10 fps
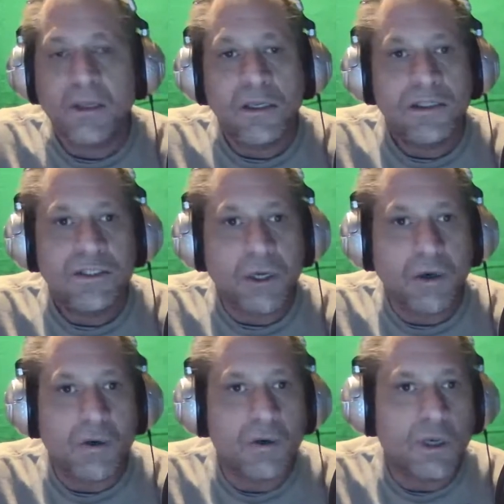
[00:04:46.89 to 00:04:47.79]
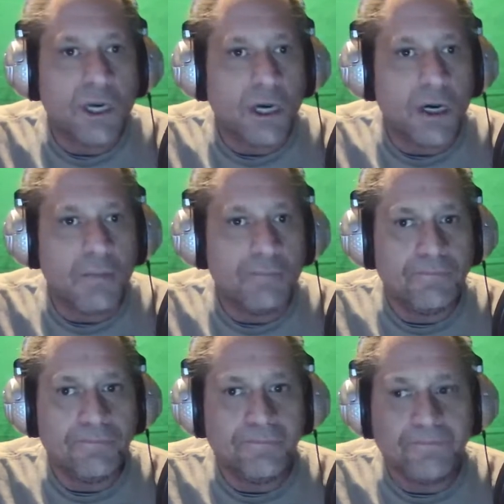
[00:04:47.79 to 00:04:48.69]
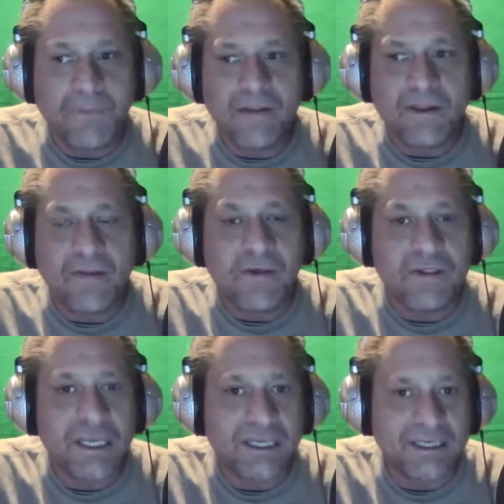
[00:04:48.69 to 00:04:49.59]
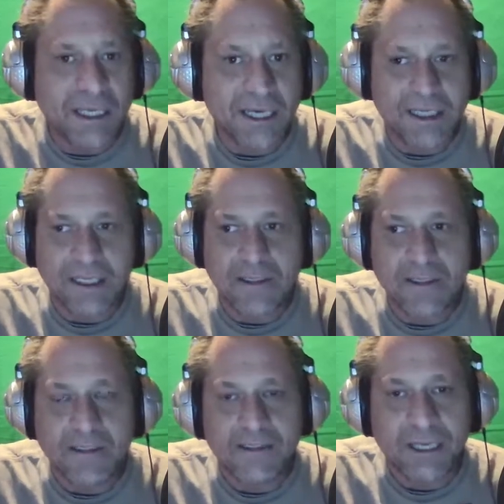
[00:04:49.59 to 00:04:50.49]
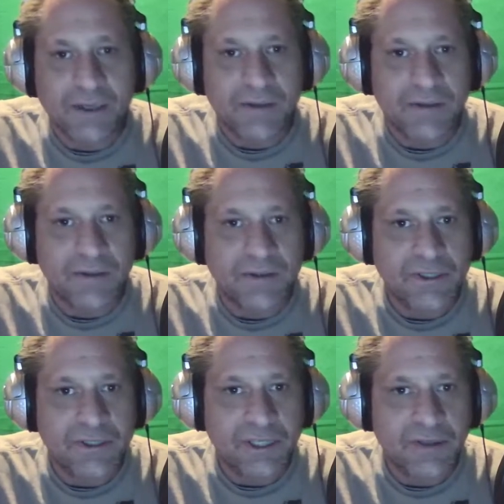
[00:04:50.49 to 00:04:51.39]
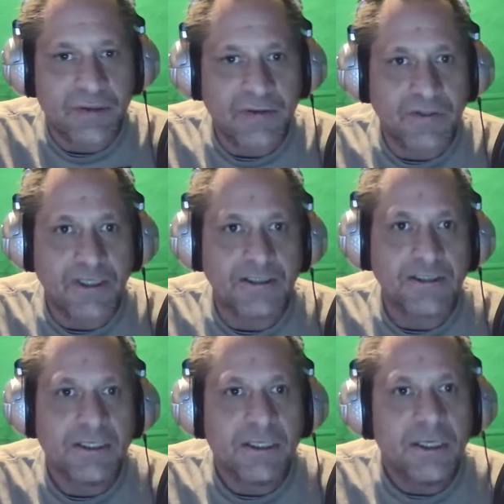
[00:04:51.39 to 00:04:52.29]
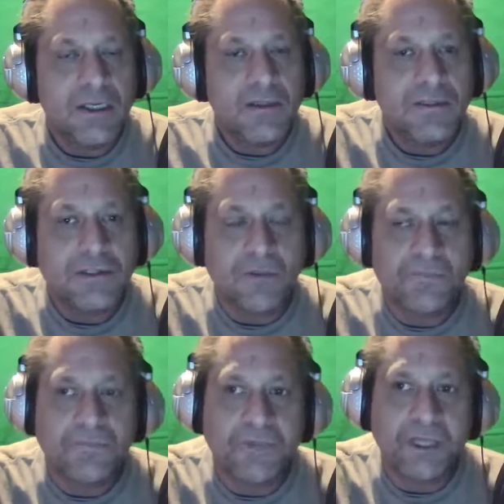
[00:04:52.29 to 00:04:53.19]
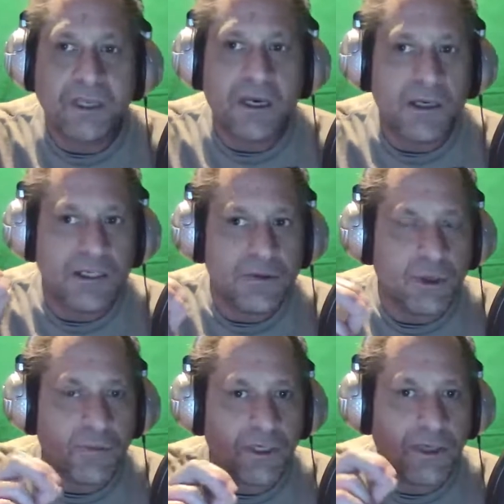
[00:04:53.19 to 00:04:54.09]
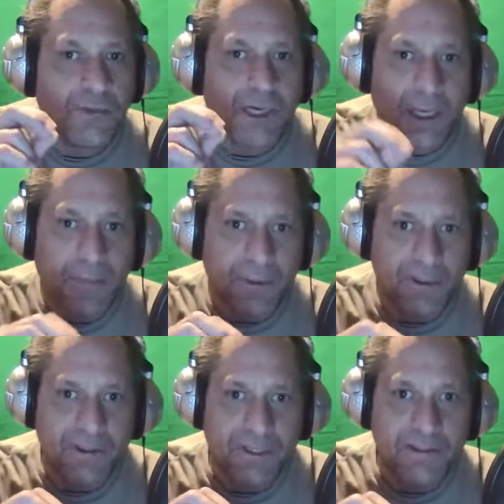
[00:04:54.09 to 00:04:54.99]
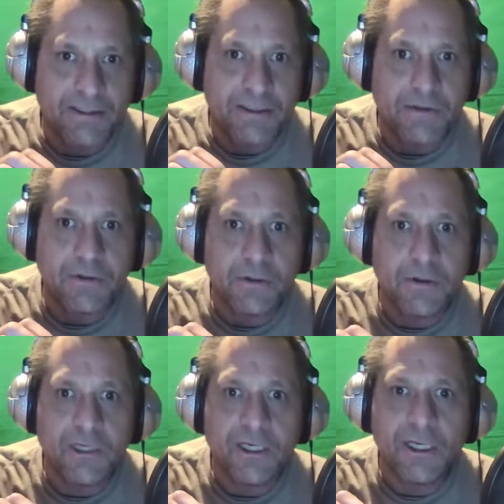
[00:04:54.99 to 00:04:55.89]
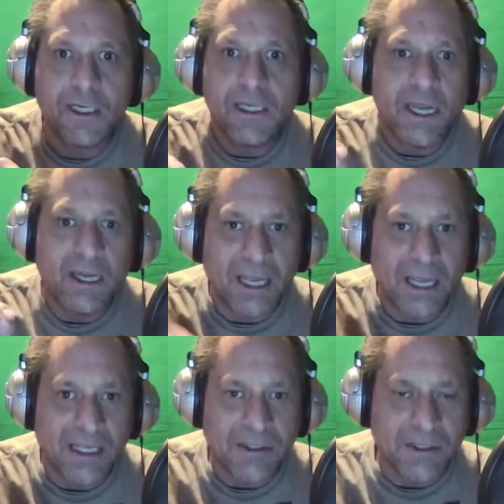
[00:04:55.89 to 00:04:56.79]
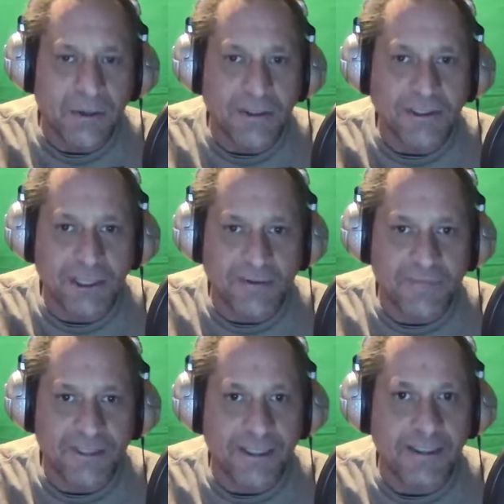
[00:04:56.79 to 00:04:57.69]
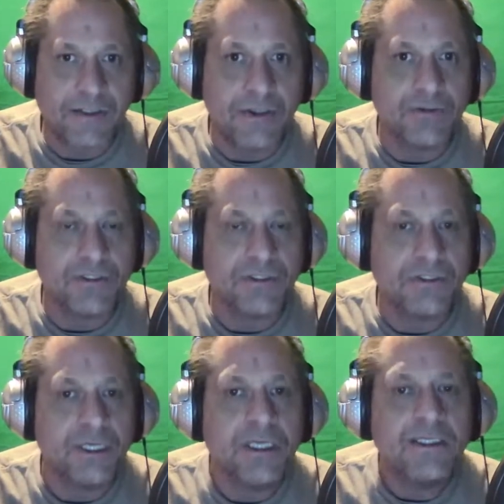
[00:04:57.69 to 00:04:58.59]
So, and then there's anxiety. There's other things. So I just want to bring up a couple of things here real quick, and that has to do with self-diagnosis.